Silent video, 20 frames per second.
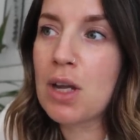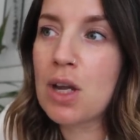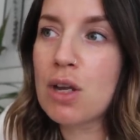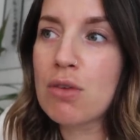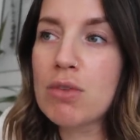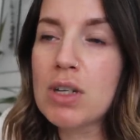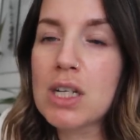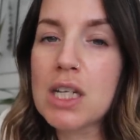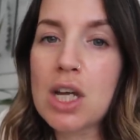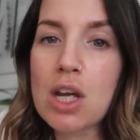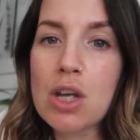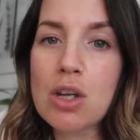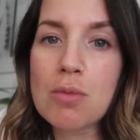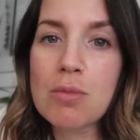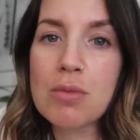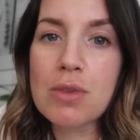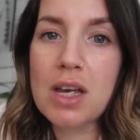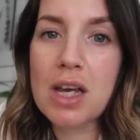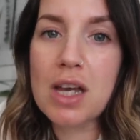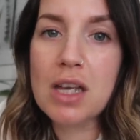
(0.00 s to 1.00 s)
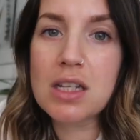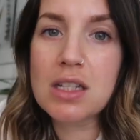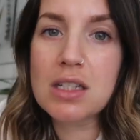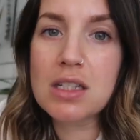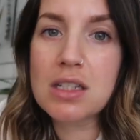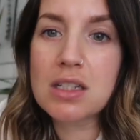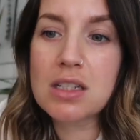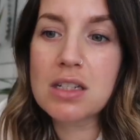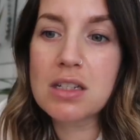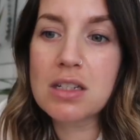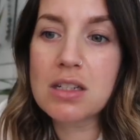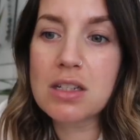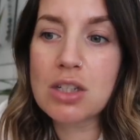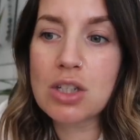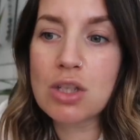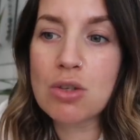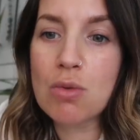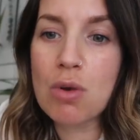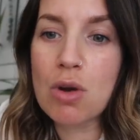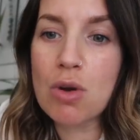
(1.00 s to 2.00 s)
I really hope that
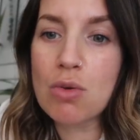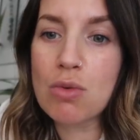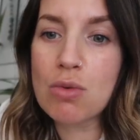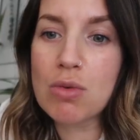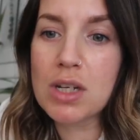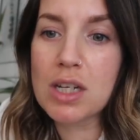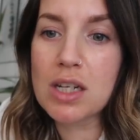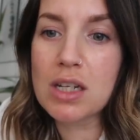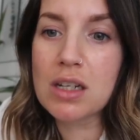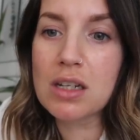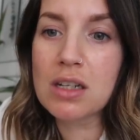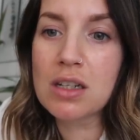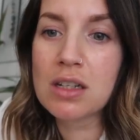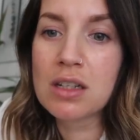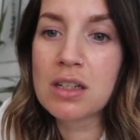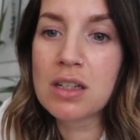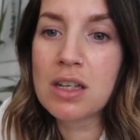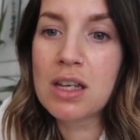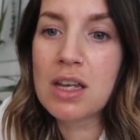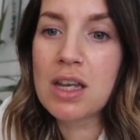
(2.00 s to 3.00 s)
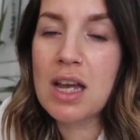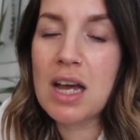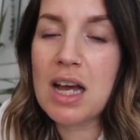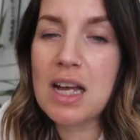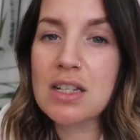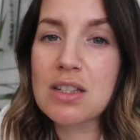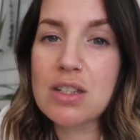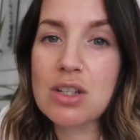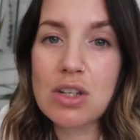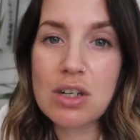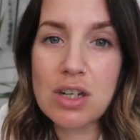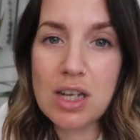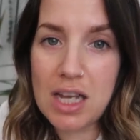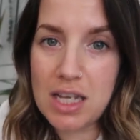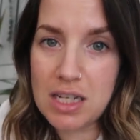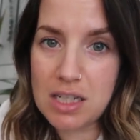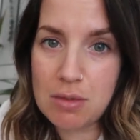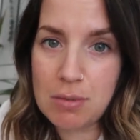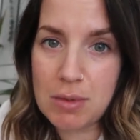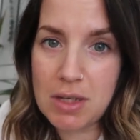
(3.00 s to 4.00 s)
you are all in as good a
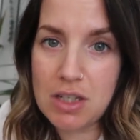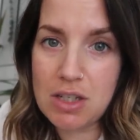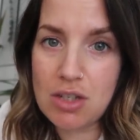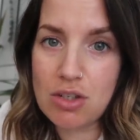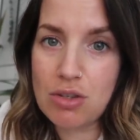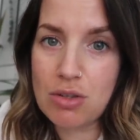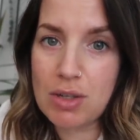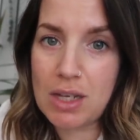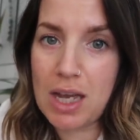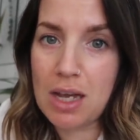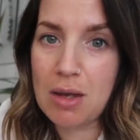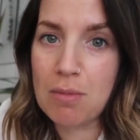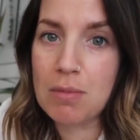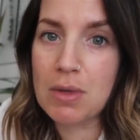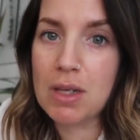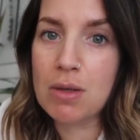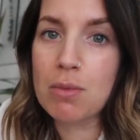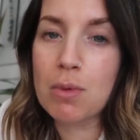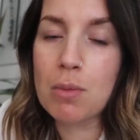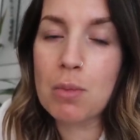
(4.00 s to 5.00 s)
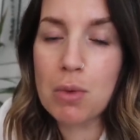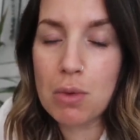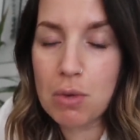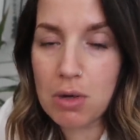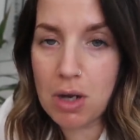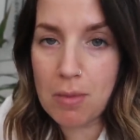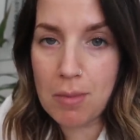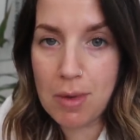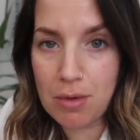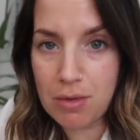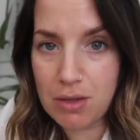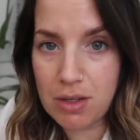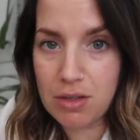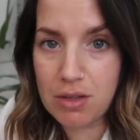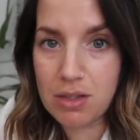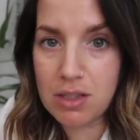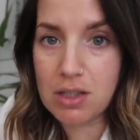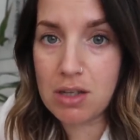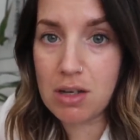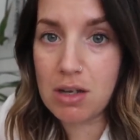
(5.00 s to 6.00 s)
headspace as you can be. We will come out the
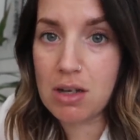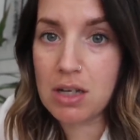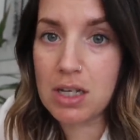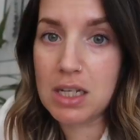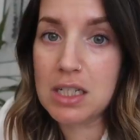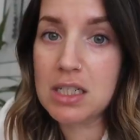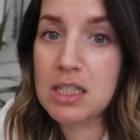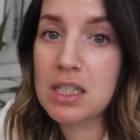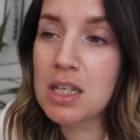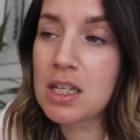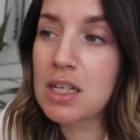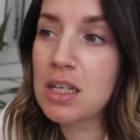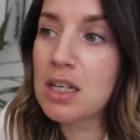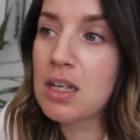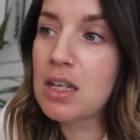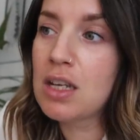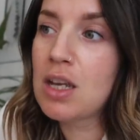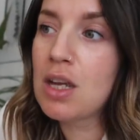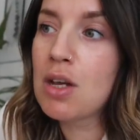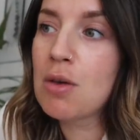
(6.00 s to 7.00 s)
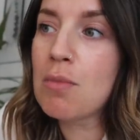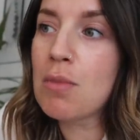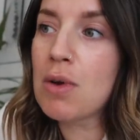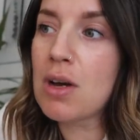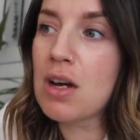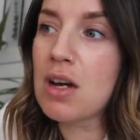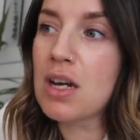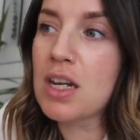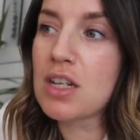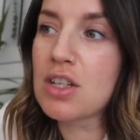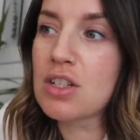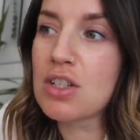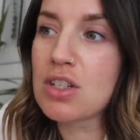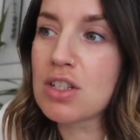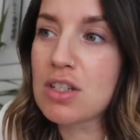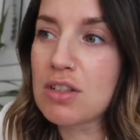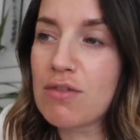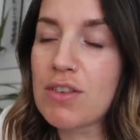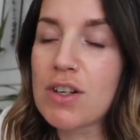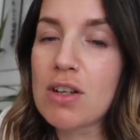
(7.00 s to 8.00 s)
other side, but I
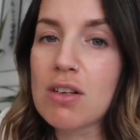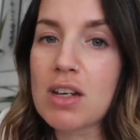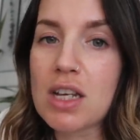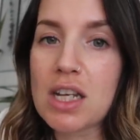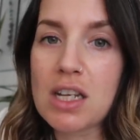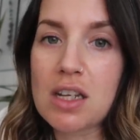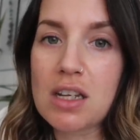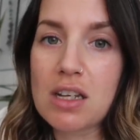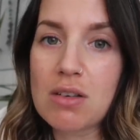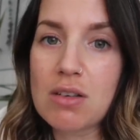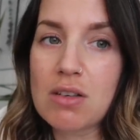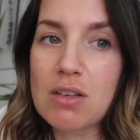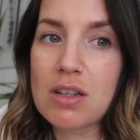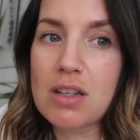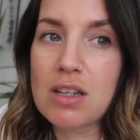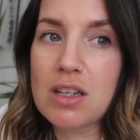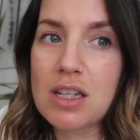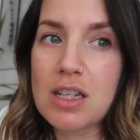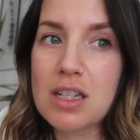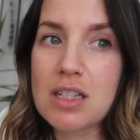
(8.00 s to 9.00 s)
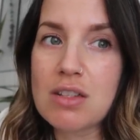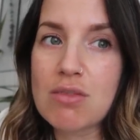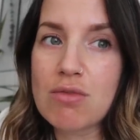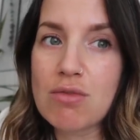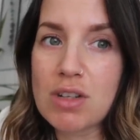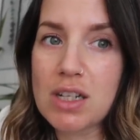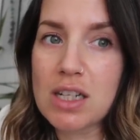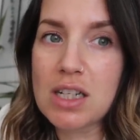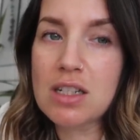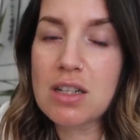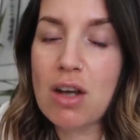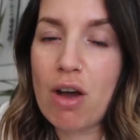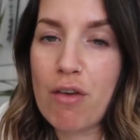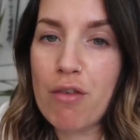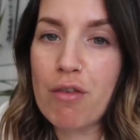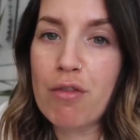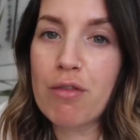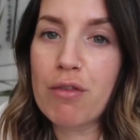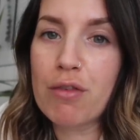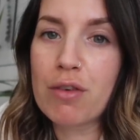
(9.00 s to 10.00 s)
just feel like it's a really
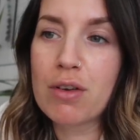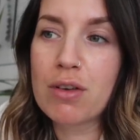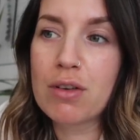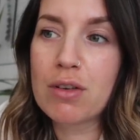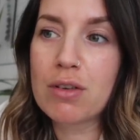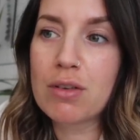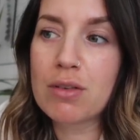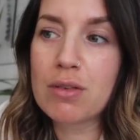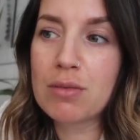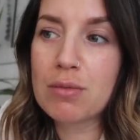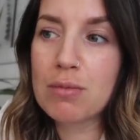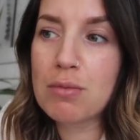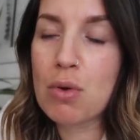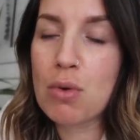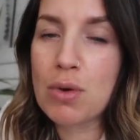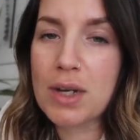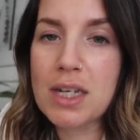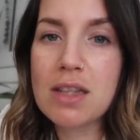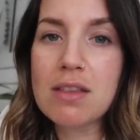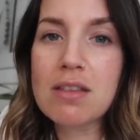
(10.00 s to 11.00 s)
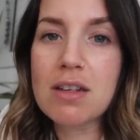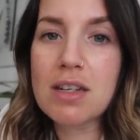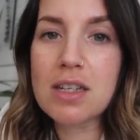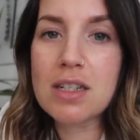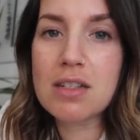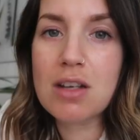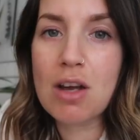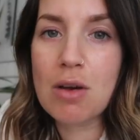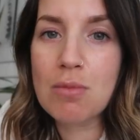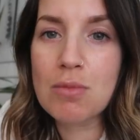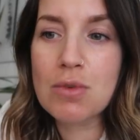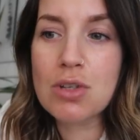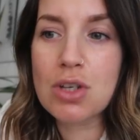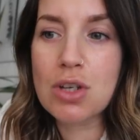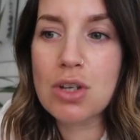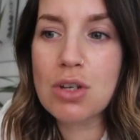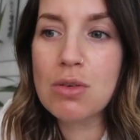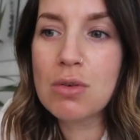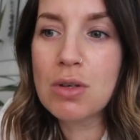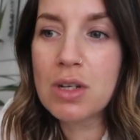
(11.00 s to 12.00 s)
tough point that it's come
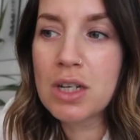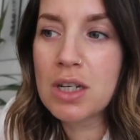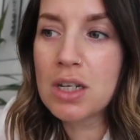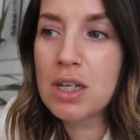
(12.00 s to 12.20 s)
to.